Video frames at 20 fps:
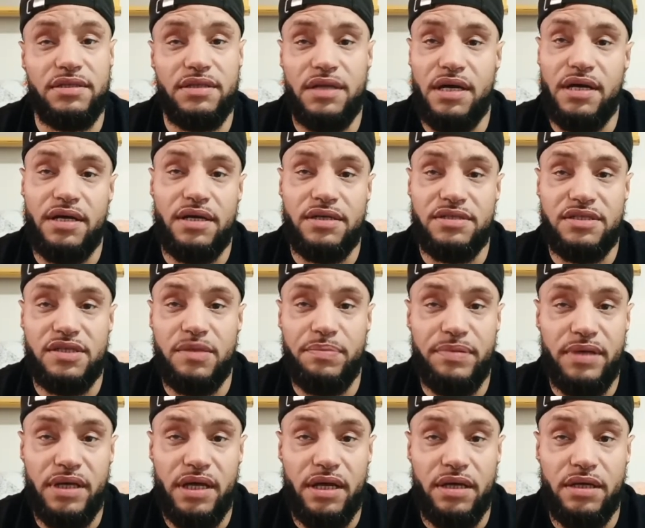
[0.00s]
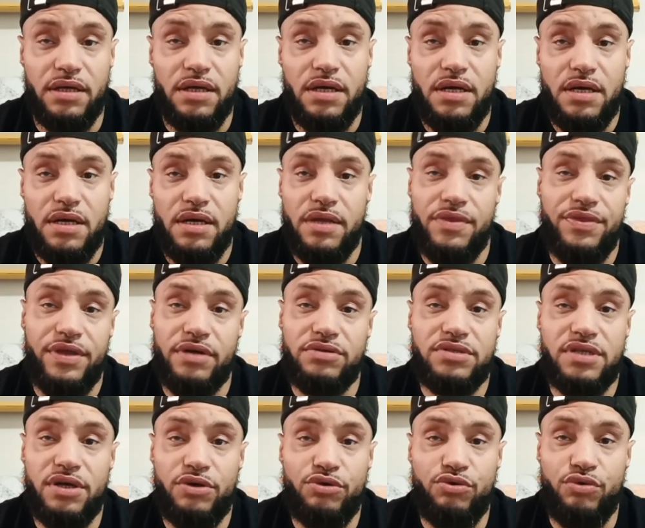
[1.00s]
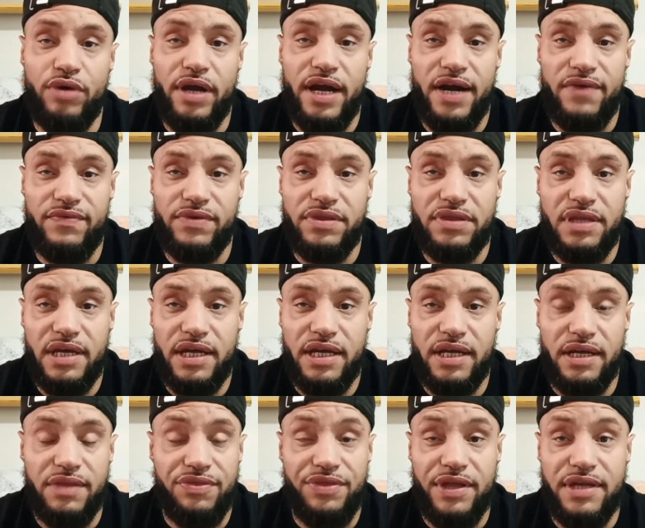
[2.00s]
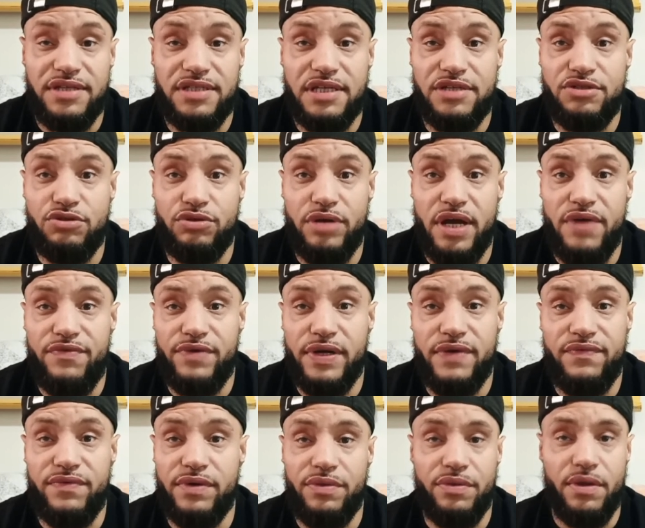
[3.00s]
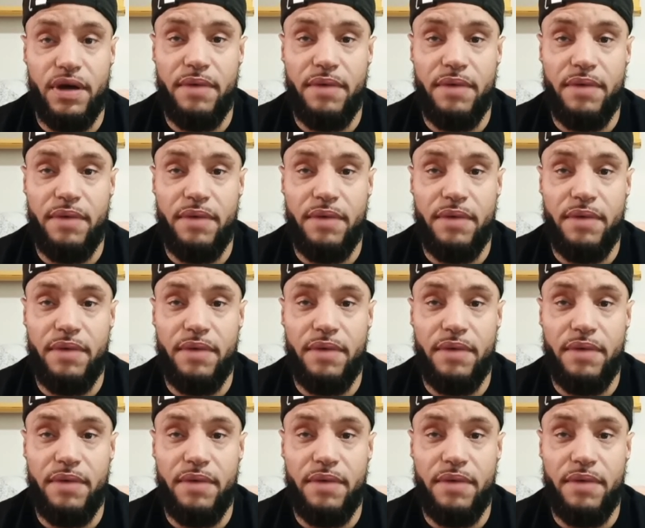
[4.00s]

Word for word: uh, cpa they'll tell you everything and things that you never even